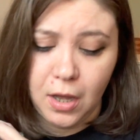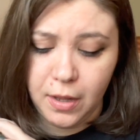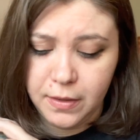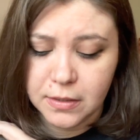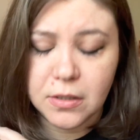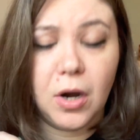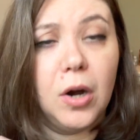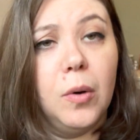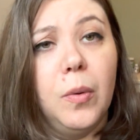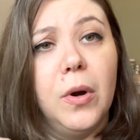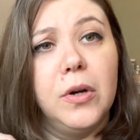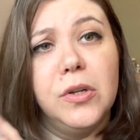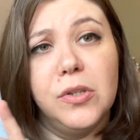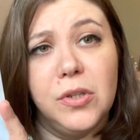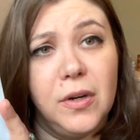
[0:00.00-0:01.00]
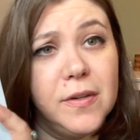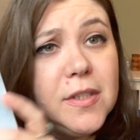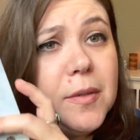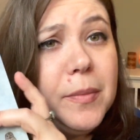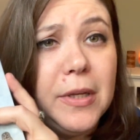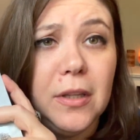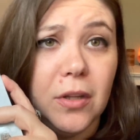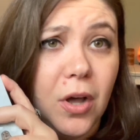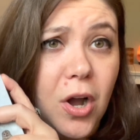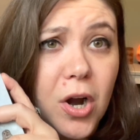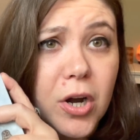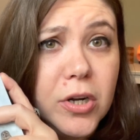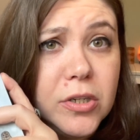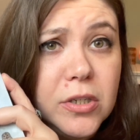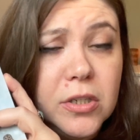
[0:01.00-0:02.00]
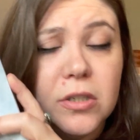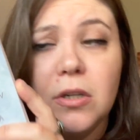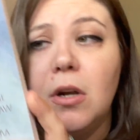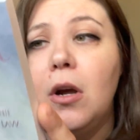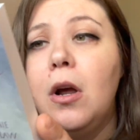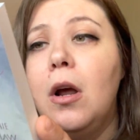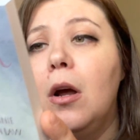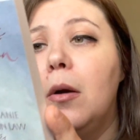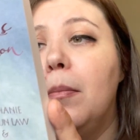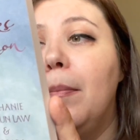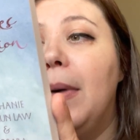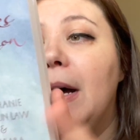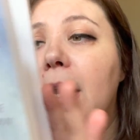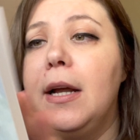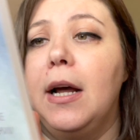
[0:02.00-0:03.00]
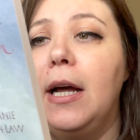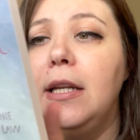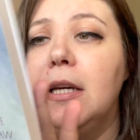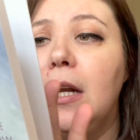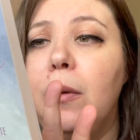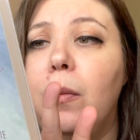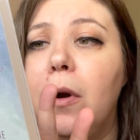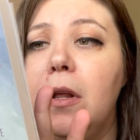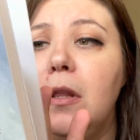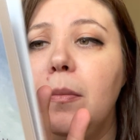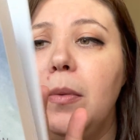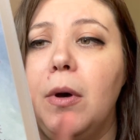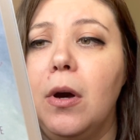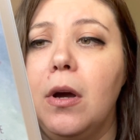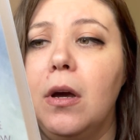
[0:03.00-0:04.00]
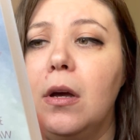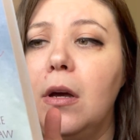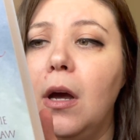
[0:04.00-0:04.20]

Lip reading: This artwork deserves to be large, but I did. I wanted the book.